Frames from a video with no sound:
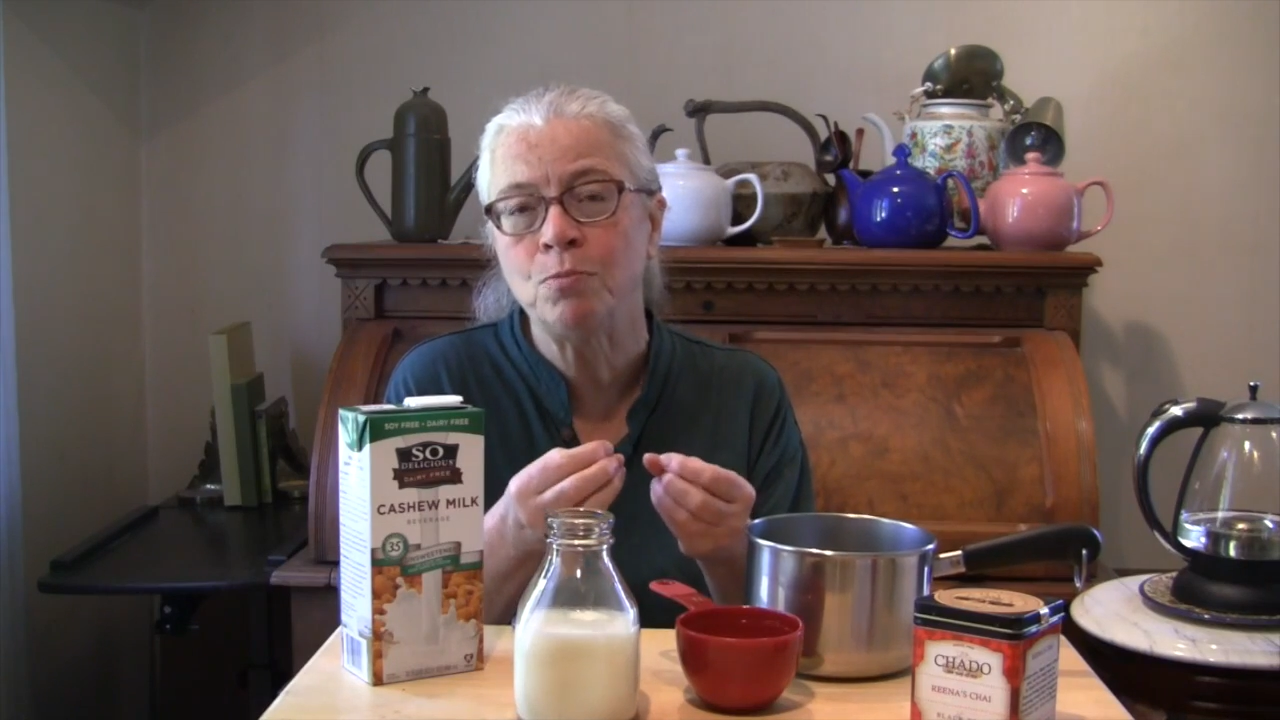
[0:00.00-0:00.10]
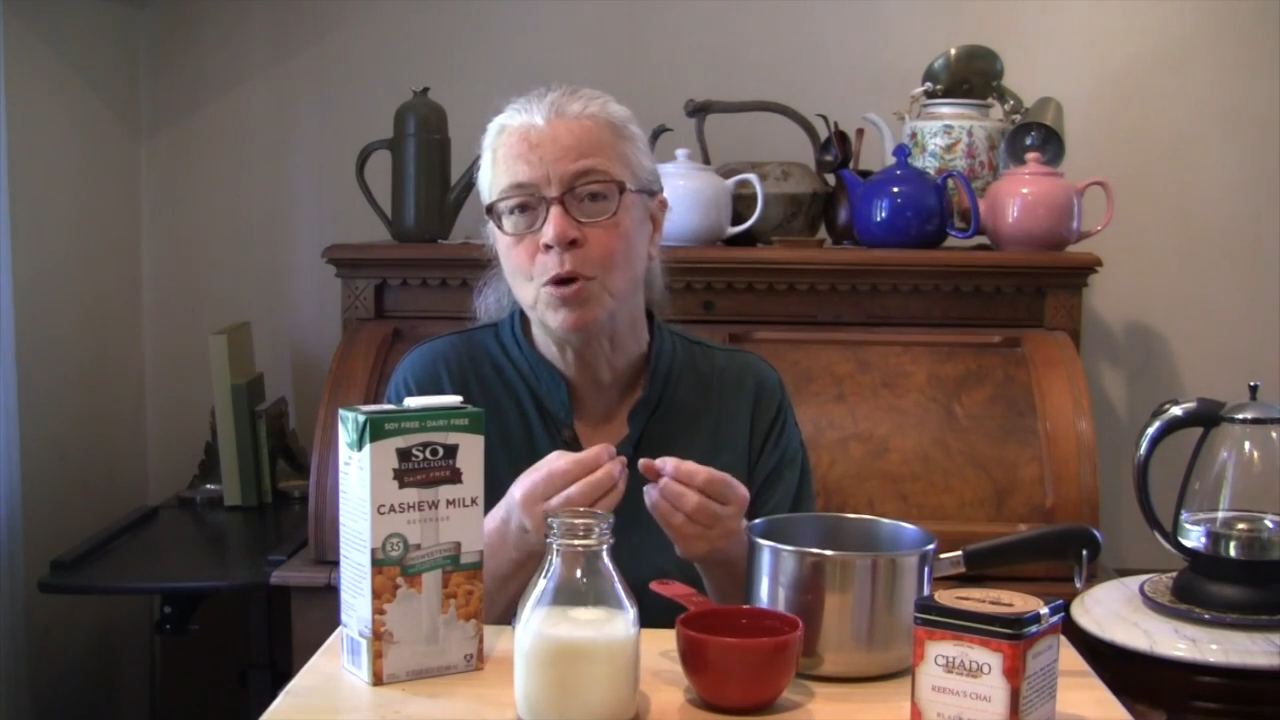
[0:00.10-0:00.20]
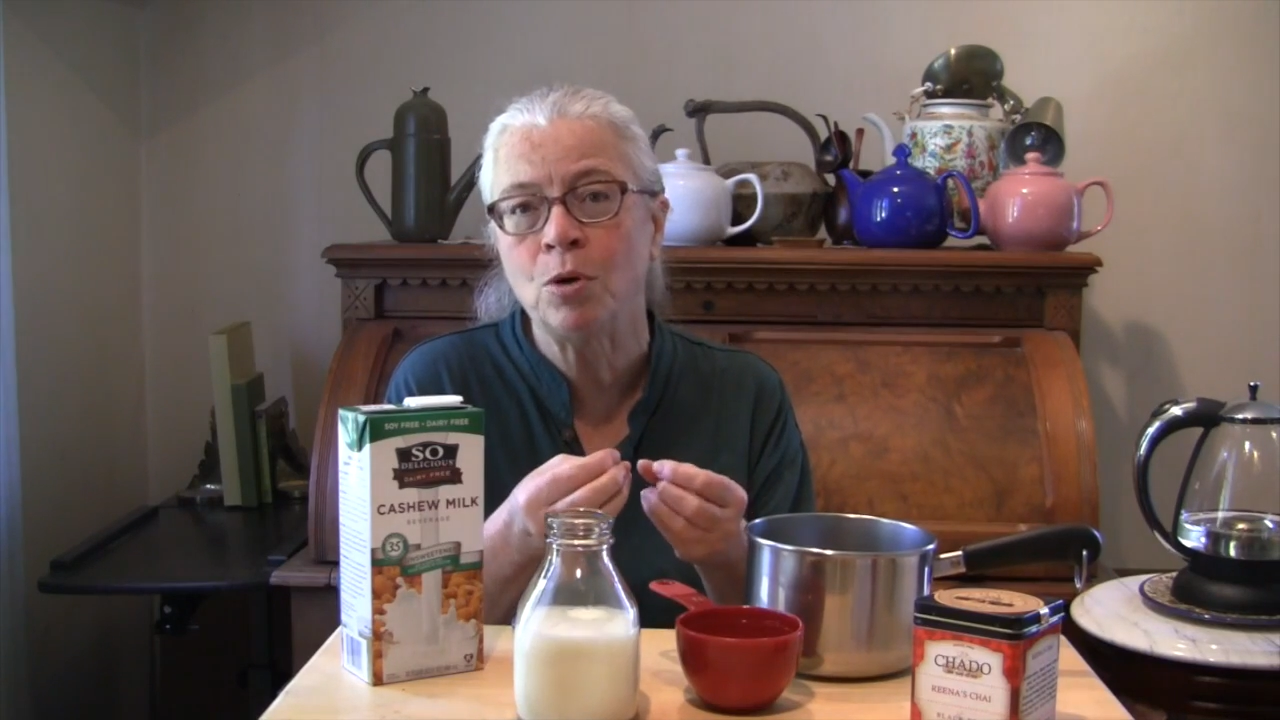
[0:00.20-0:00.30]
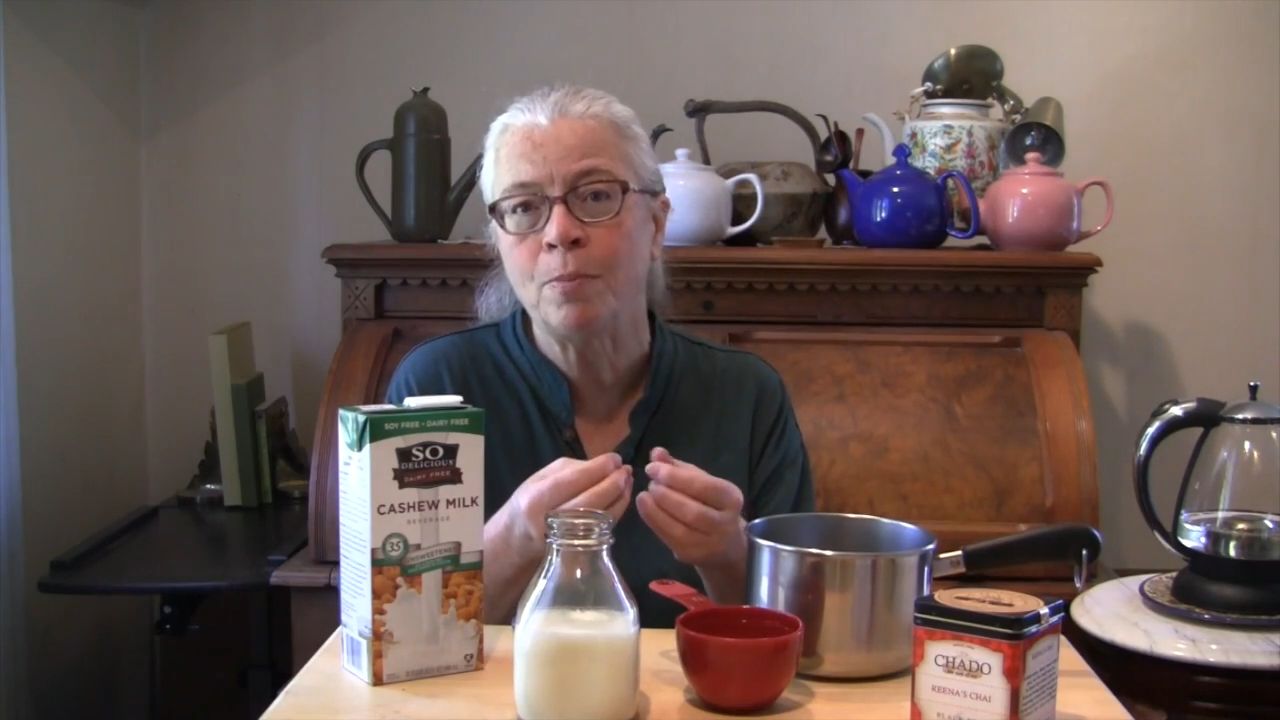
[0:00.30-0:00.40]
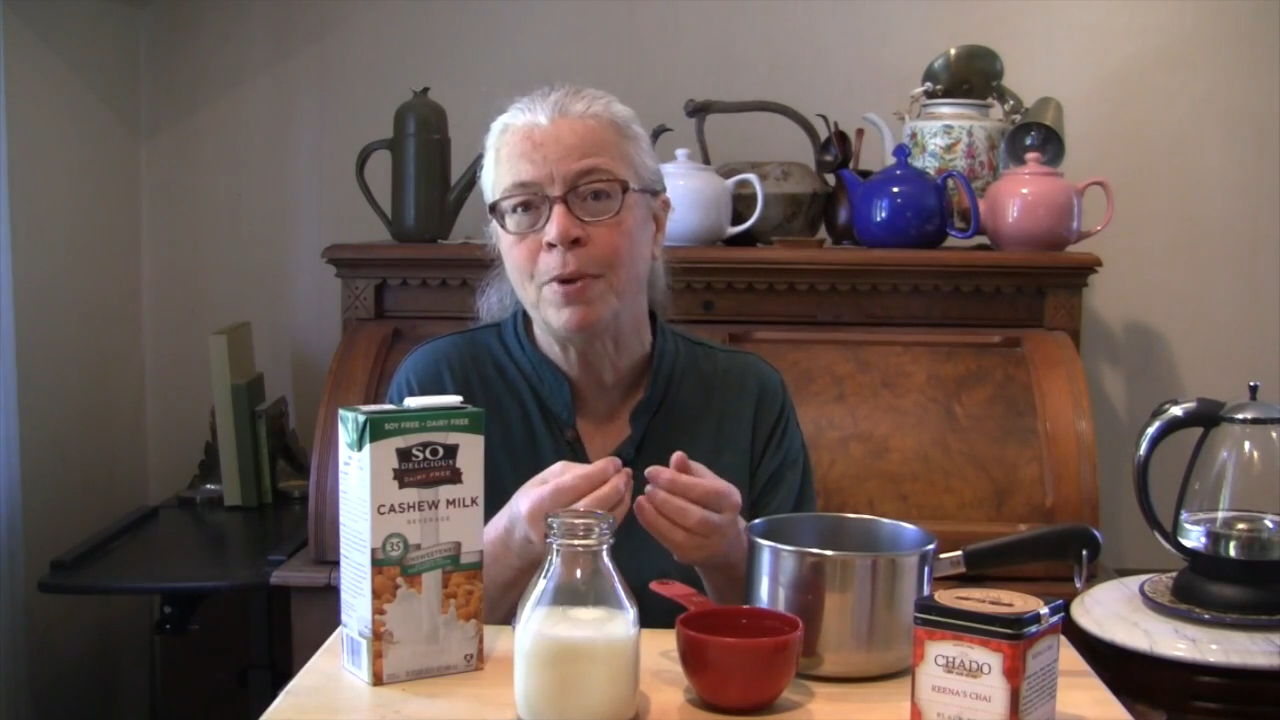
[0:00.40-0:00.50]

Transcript: milk